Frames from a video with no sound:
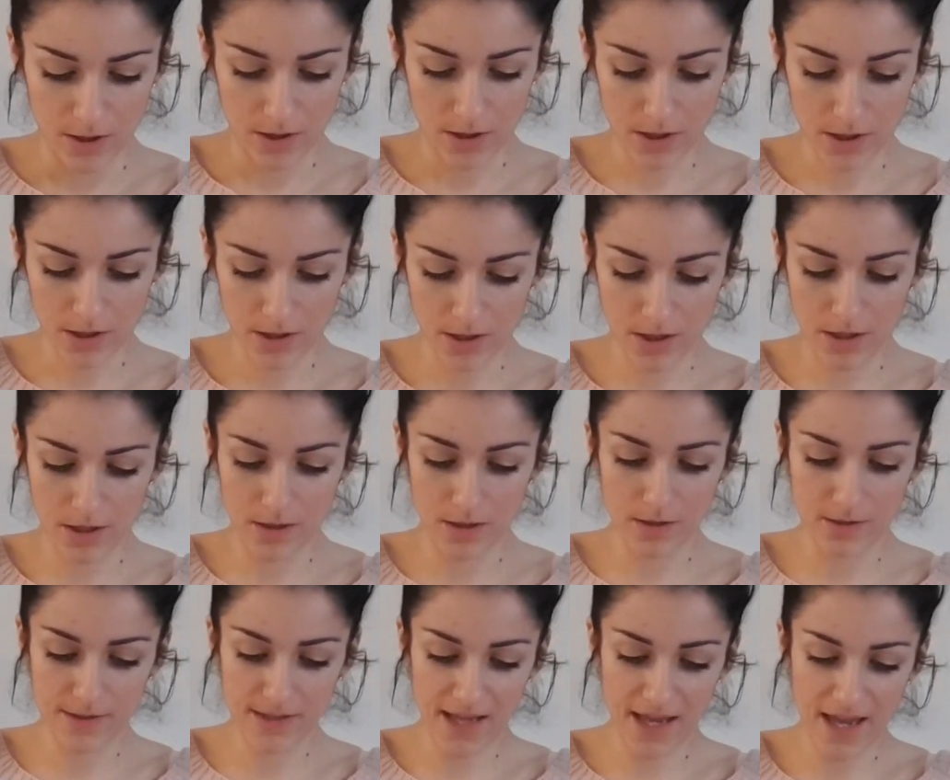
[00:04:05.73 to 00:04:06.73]
You can
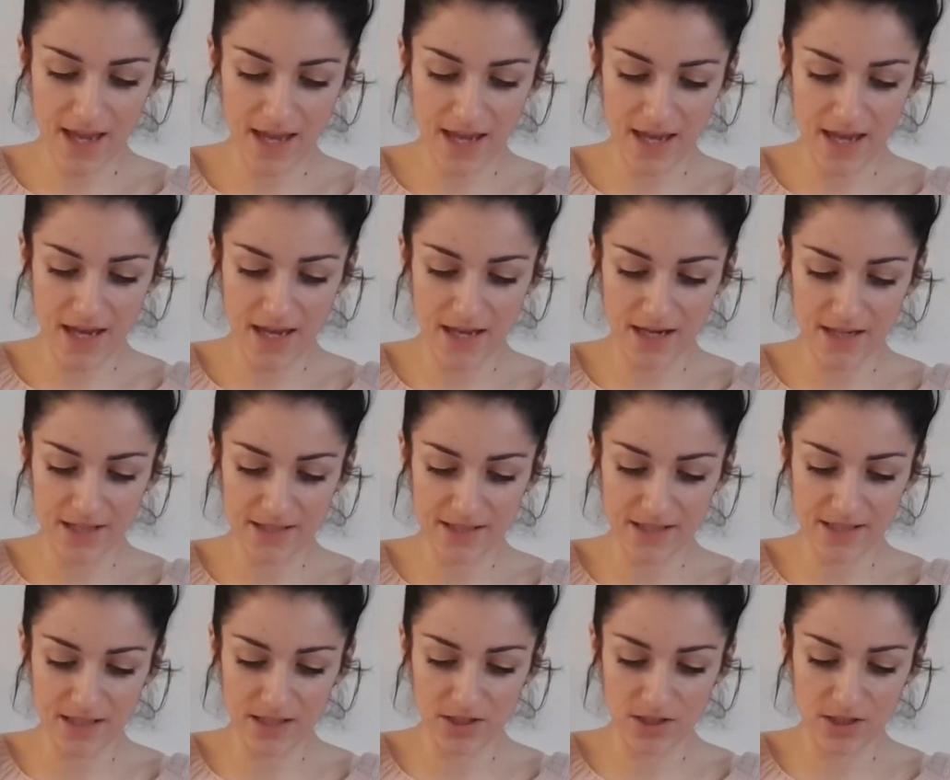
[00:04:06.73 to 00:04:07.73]
use any
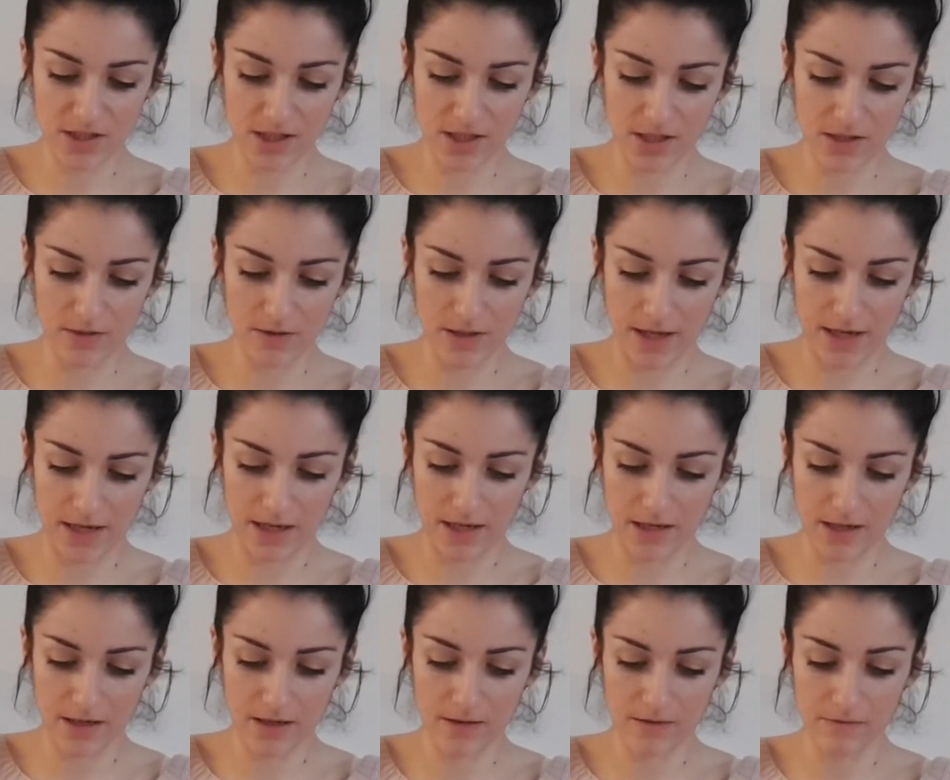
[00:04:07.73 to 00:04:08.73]
stitch that you
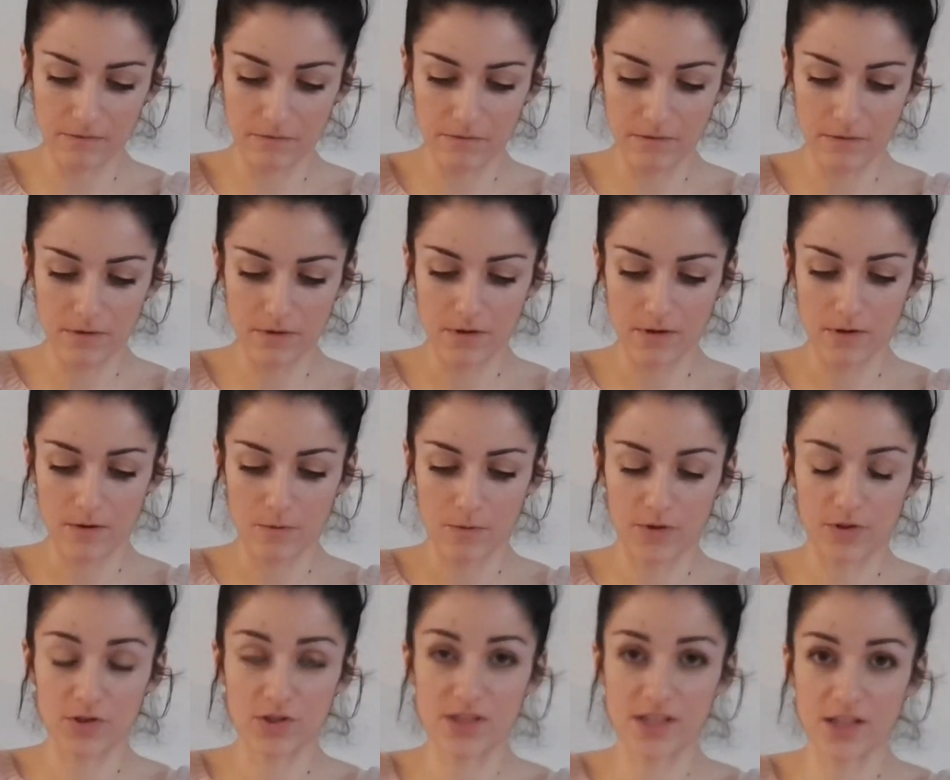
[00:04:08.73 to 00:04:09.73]
like
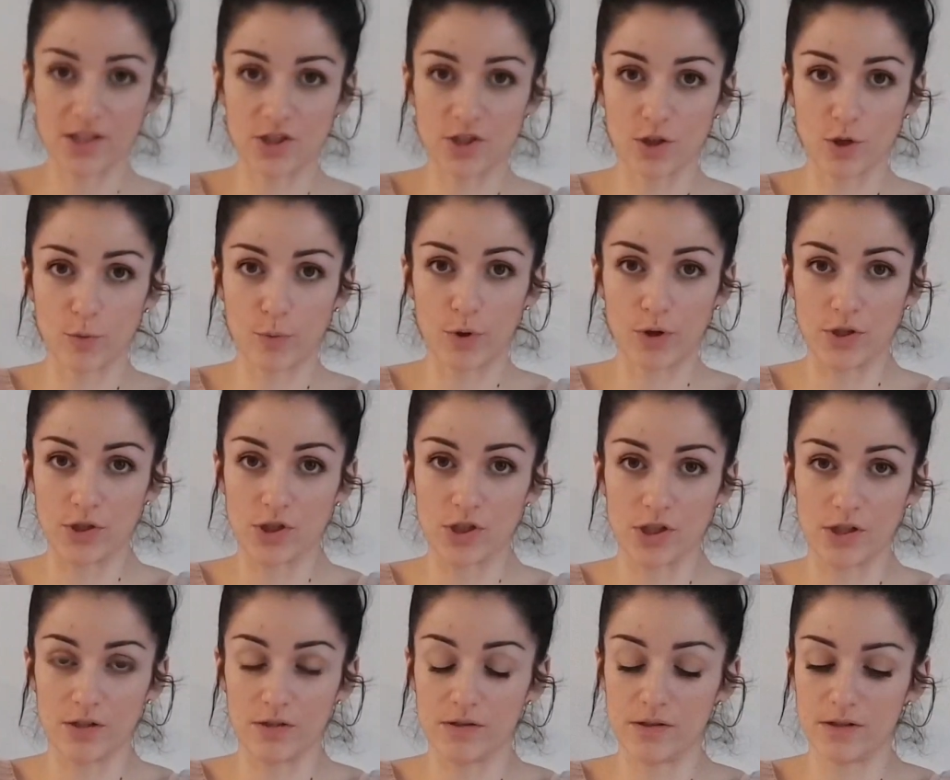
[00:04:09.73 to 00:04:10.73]
when you're stitching your point
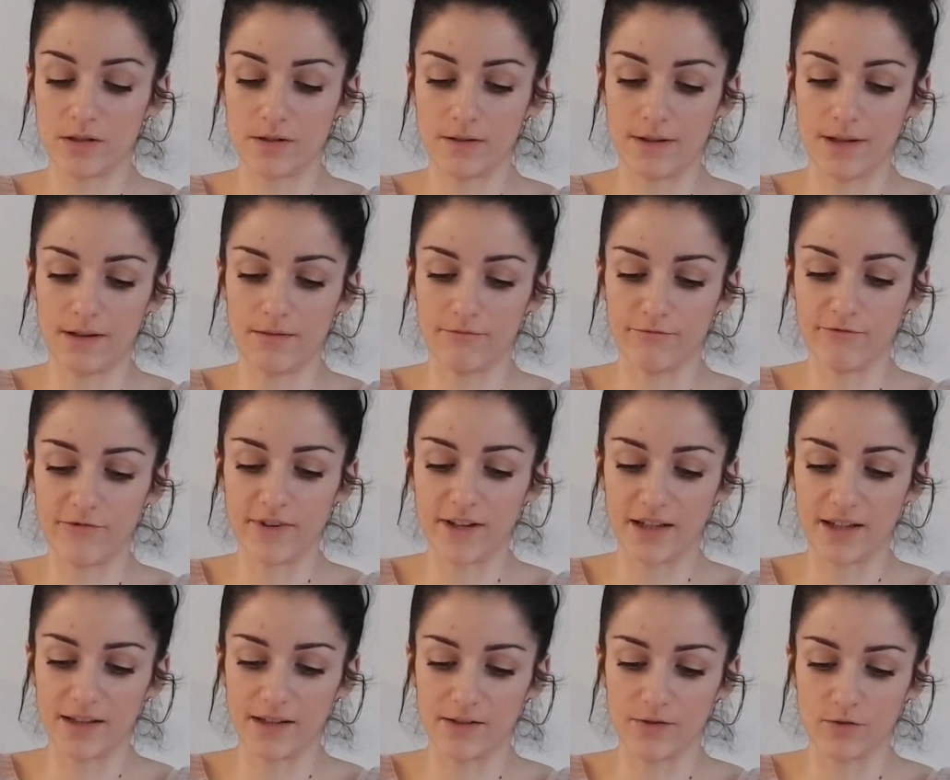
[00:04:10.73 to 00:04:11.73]
shoes. It
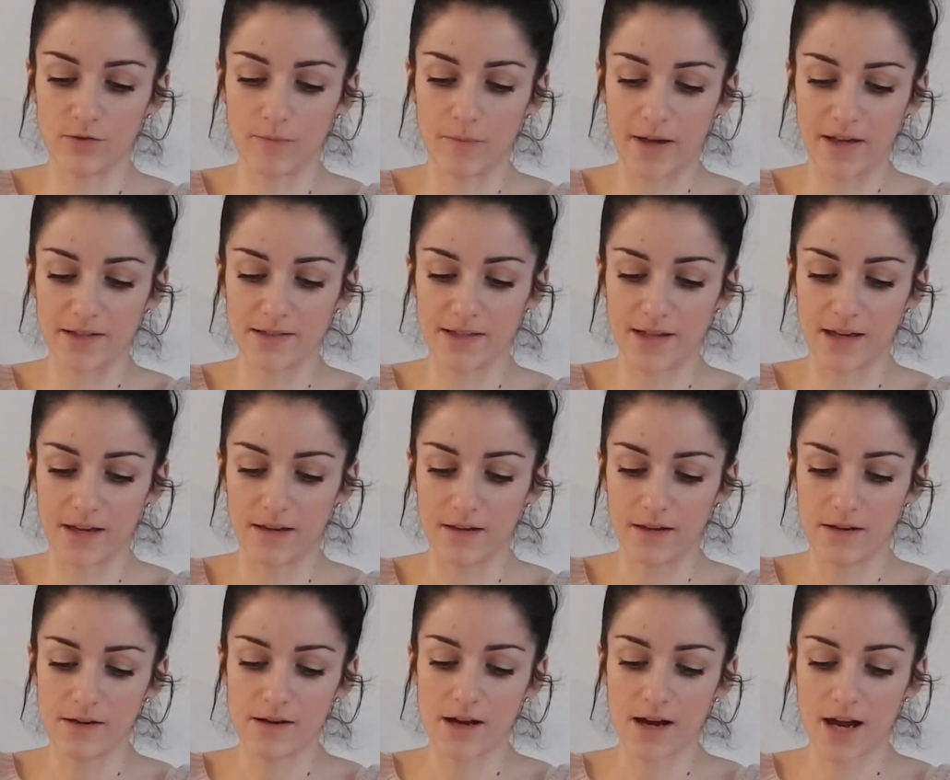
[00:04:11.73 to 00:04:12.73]
really doesn't matter.
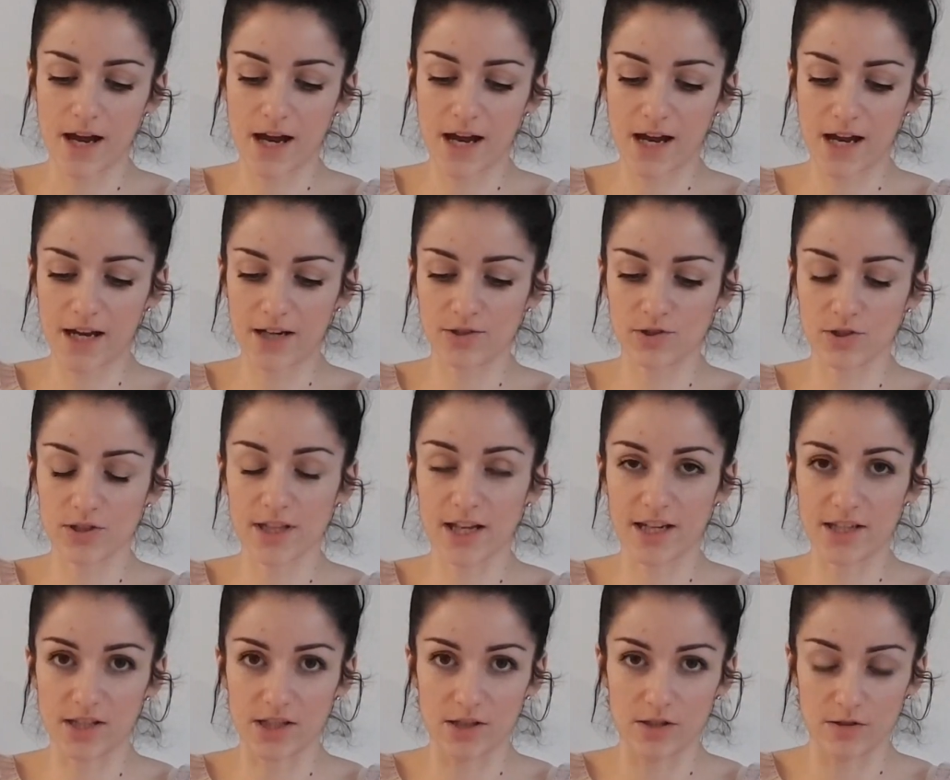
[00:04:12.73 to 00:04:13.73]
I just
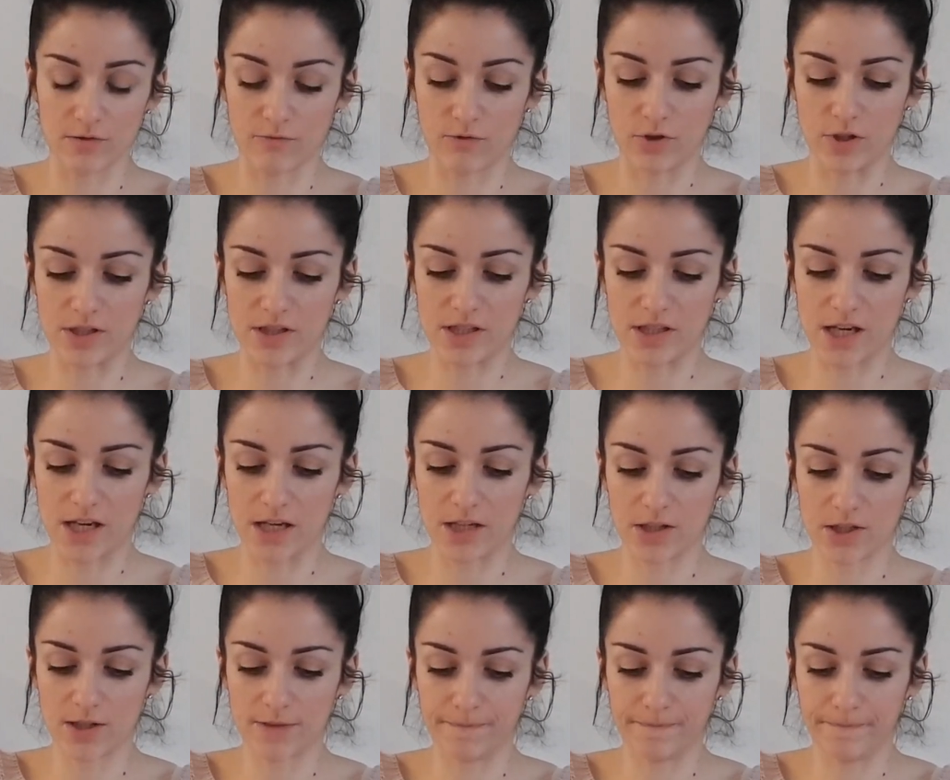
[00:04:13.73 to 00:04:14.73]
like to use a running
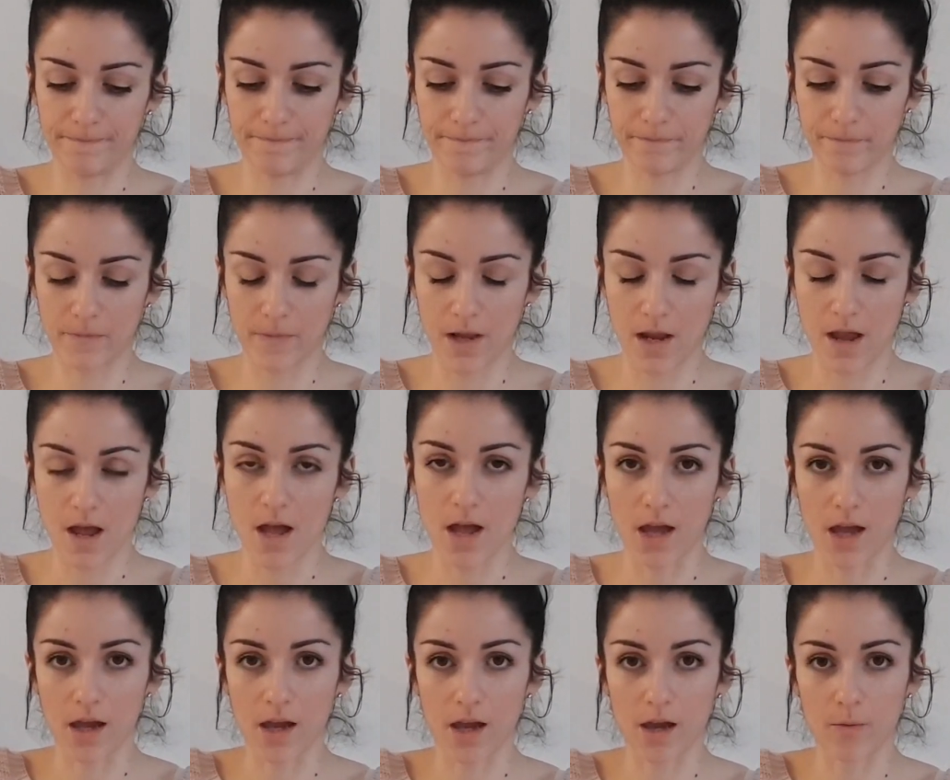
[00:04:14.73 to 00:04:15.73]
stitch,
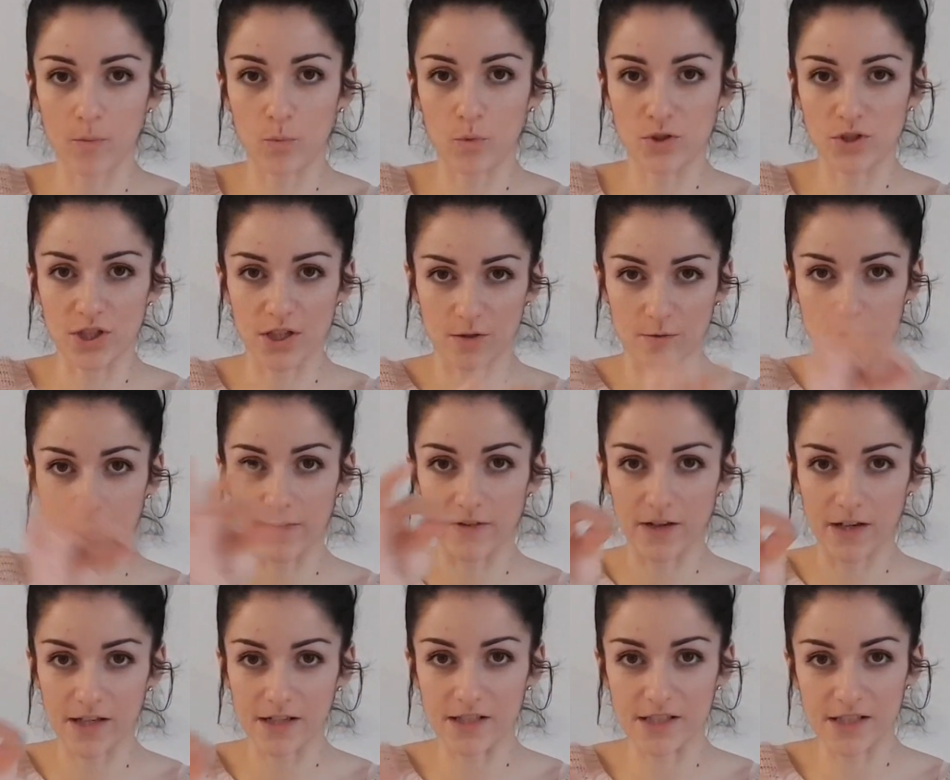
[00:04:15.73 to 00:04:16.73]
which is where
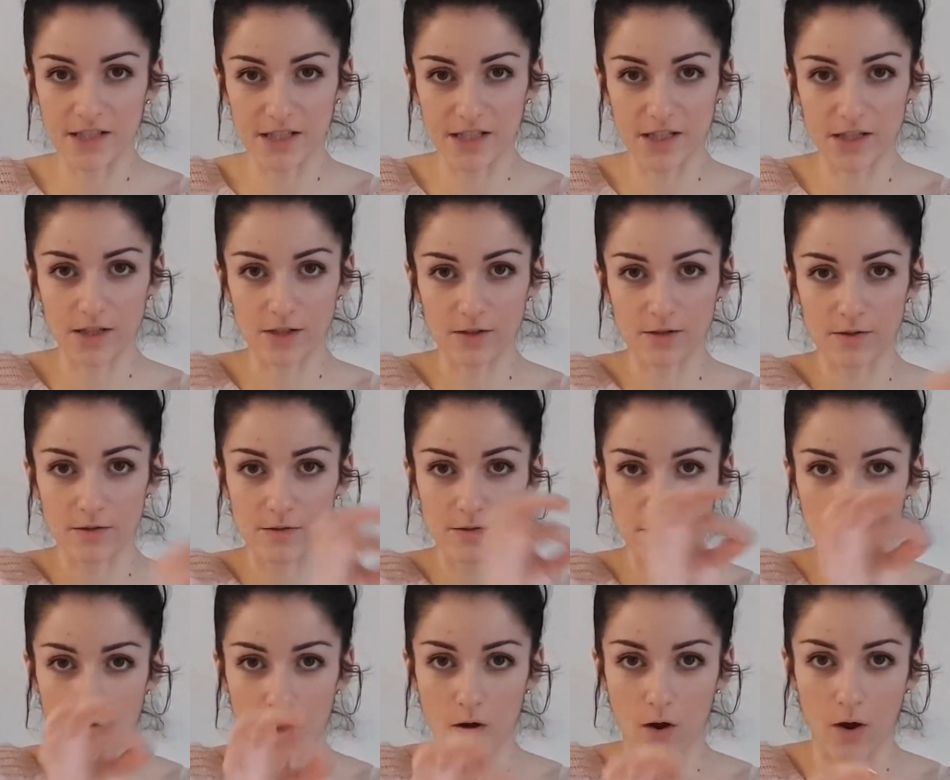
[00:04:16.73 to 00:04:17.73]
it
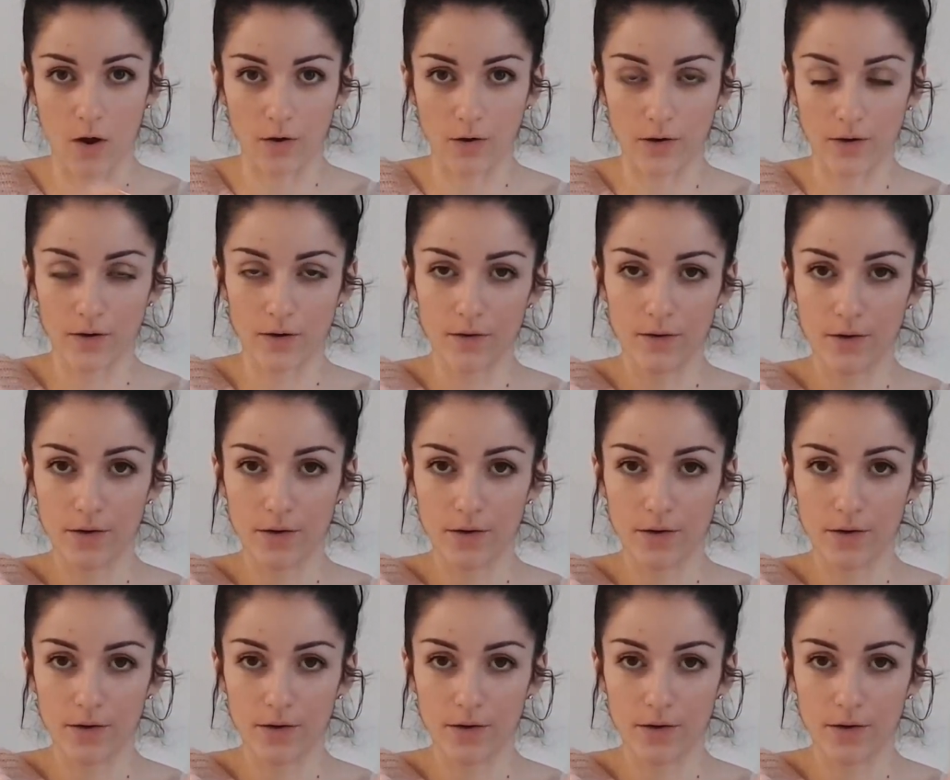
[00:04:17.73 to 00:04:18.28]
continues on